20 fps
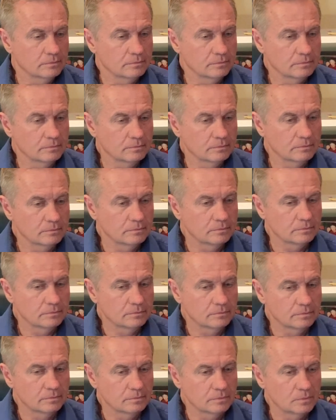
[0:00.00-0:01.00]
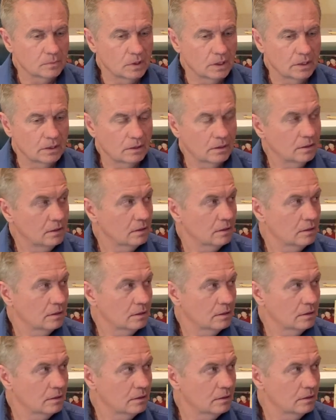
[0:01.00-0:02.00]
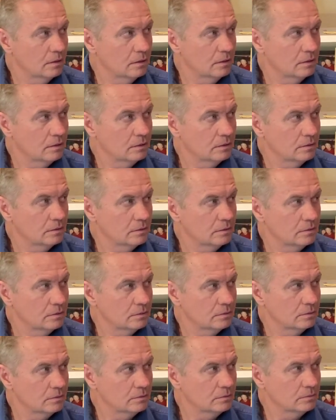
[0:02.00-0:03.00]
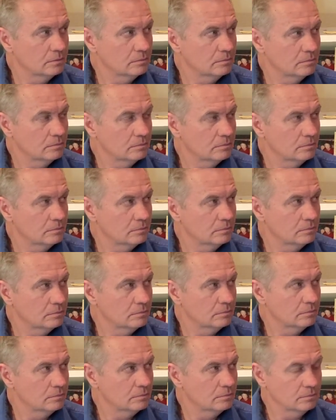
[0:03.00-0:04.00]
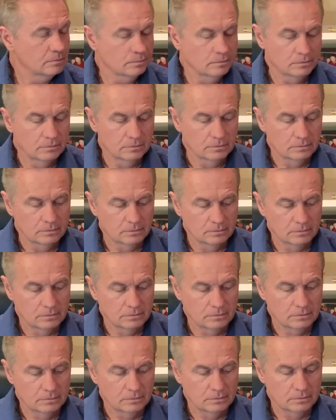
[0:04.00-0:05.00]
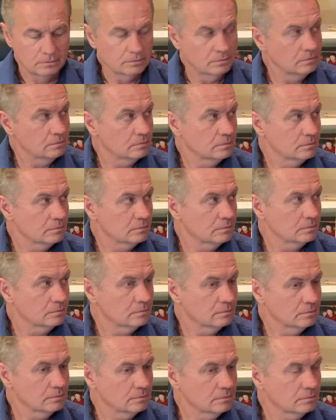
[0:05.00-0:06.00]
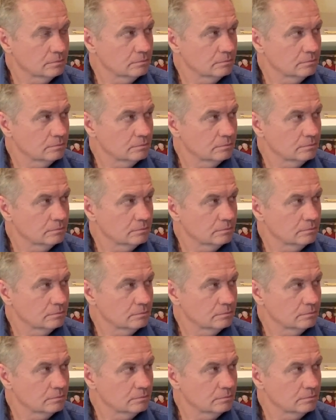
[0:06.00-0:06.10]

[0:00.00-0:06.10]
No words are spoken by the person on screen.